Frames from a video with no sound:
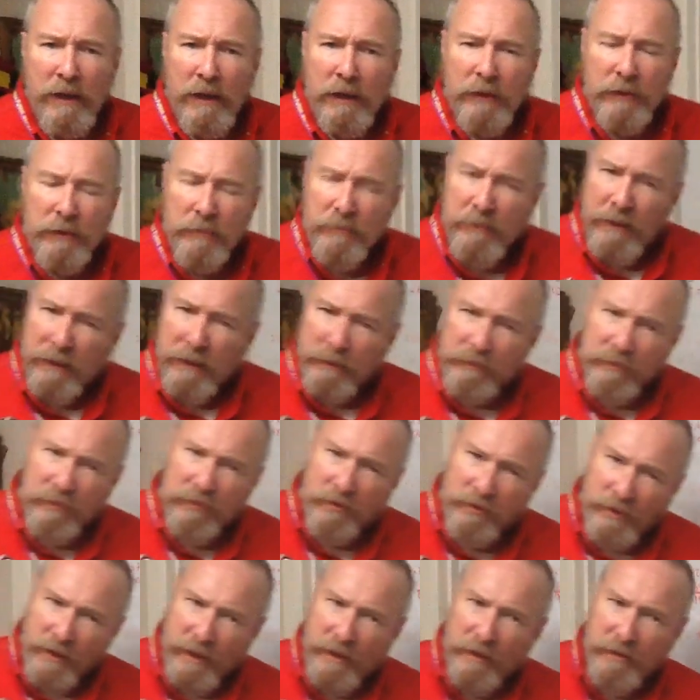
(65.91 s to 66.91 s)
You make
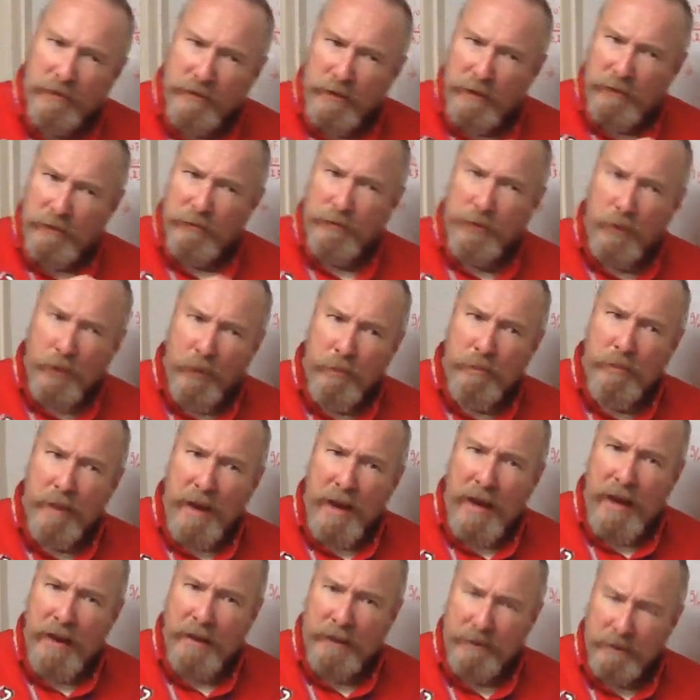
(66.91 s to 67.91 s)
mistakes and you have to go
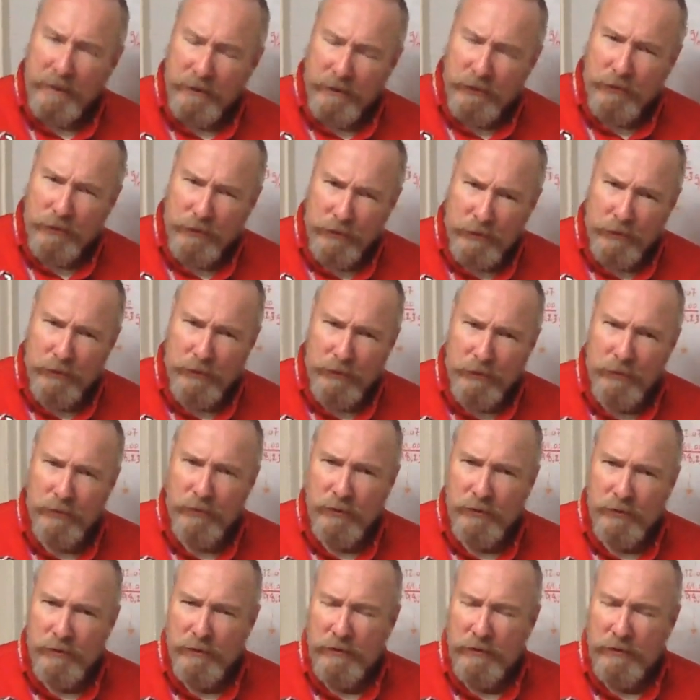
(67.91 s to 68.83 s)
back and choose,